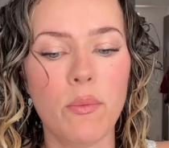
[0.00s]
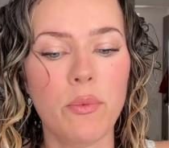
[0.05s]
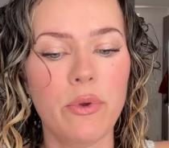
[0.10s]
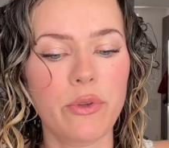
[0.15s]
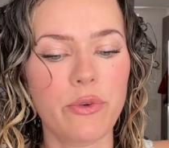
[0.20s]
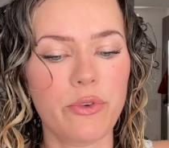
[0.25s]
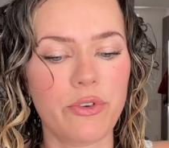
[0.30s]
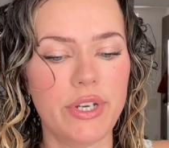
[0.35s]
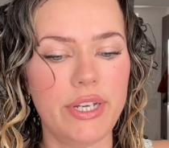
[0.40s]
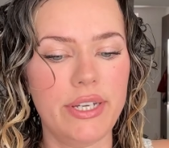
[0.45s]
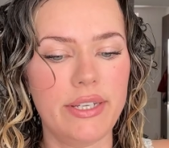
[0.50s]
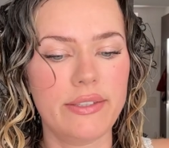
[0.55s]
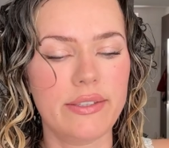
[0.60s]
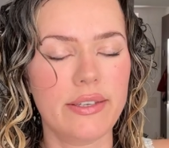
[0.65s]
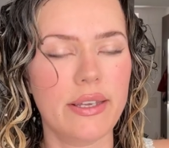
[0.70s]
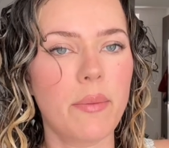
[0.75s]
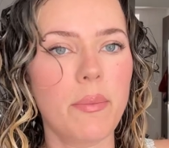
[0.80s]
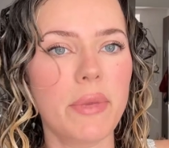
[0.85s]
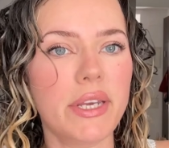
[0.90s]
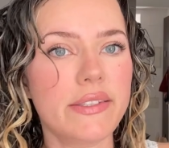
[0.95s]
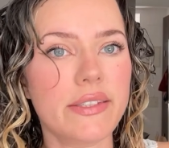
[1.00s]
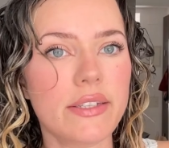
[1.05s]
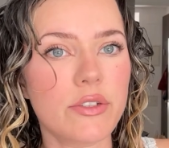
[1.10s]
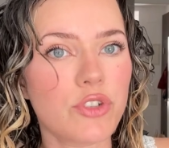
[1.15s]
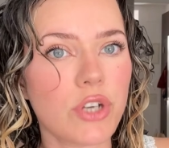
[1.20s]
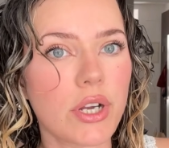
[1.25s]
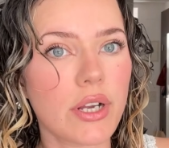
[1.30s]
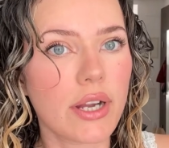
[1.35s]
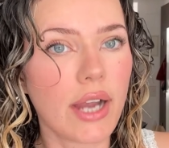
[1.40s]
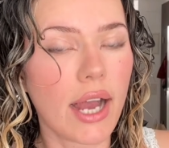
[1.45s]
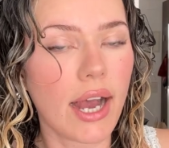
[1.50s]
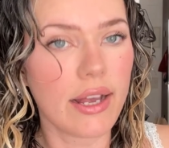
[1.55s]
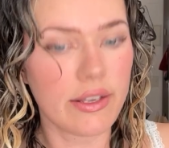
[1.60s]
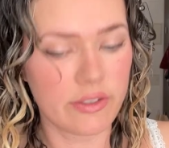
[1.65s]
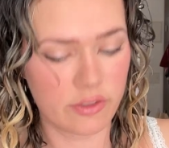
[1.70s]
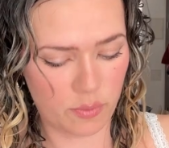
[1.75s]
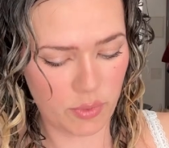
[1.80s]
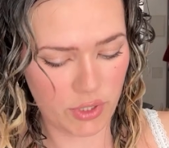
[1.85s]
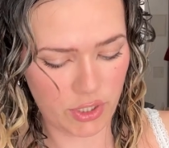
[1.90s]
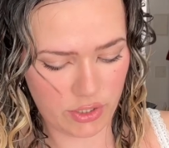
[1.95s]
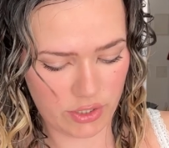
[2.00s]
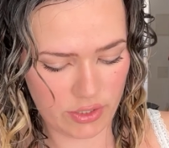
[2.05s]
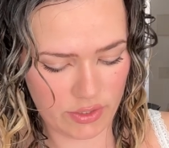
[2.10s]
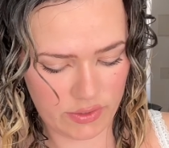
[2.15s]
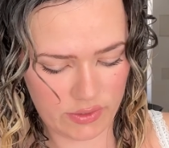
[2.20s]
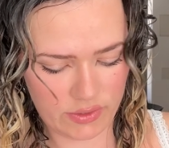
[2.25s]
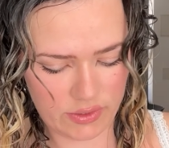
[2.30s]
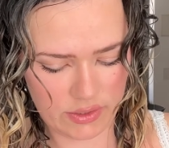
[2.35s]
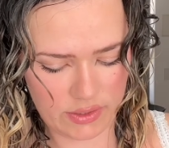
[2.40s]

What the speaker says: will create an amazing gel cast because